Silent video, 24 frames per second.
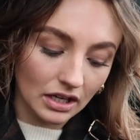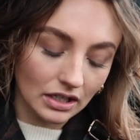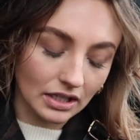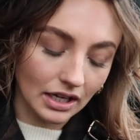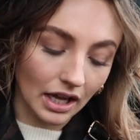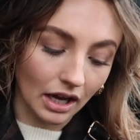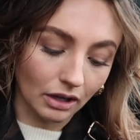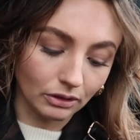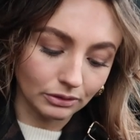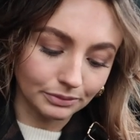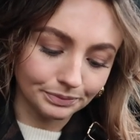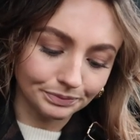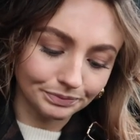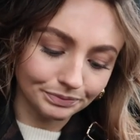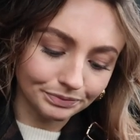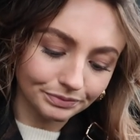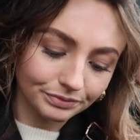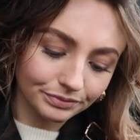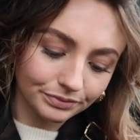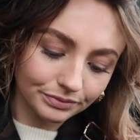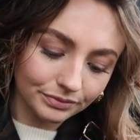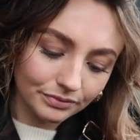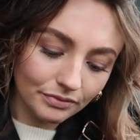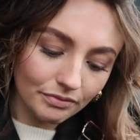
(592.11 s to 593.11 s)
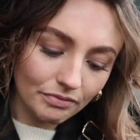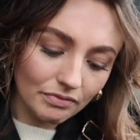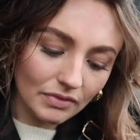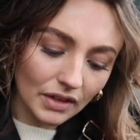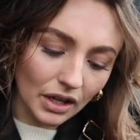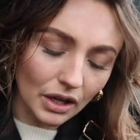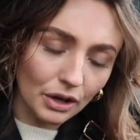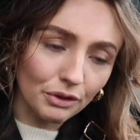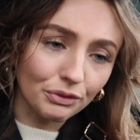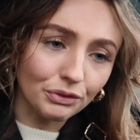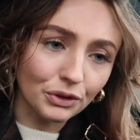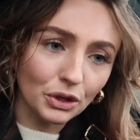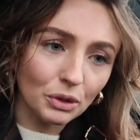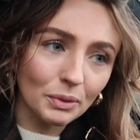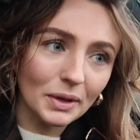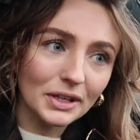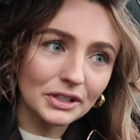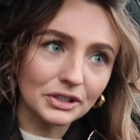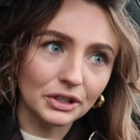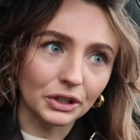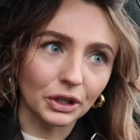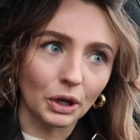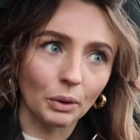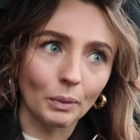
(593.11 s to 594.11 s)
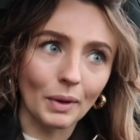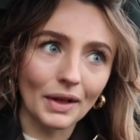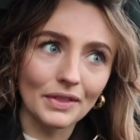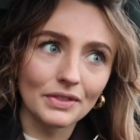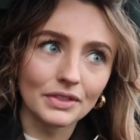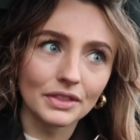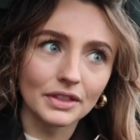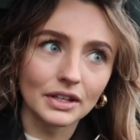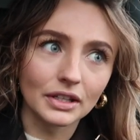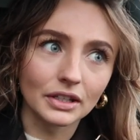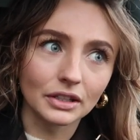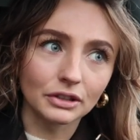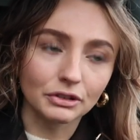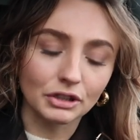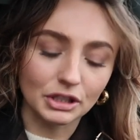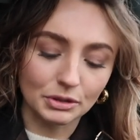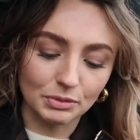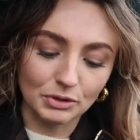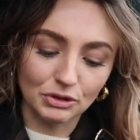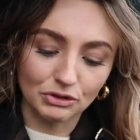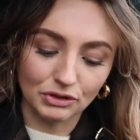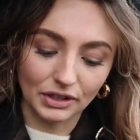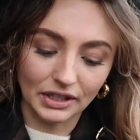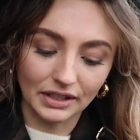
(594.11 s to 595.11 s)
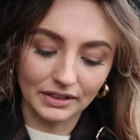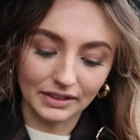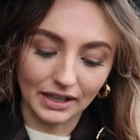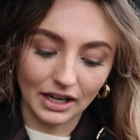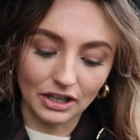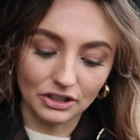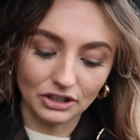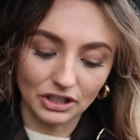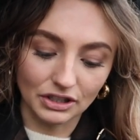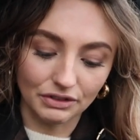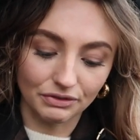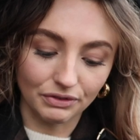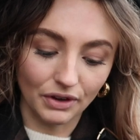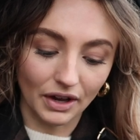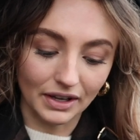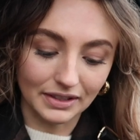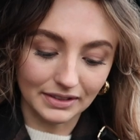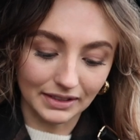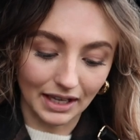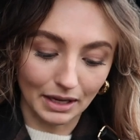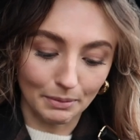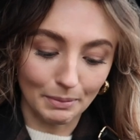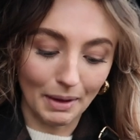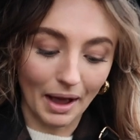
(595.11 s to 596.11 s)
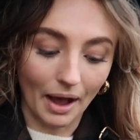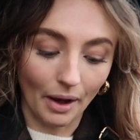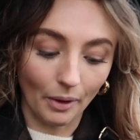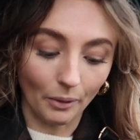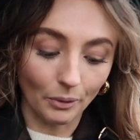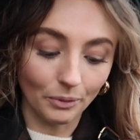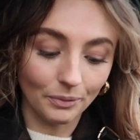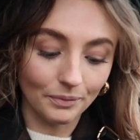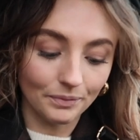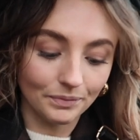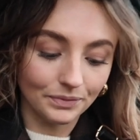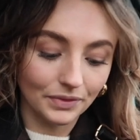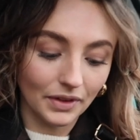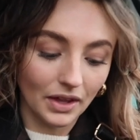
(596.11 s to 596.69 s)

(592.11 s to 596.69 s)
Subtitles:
Now, a few weeks ago when the Christmas drinks actually first came out,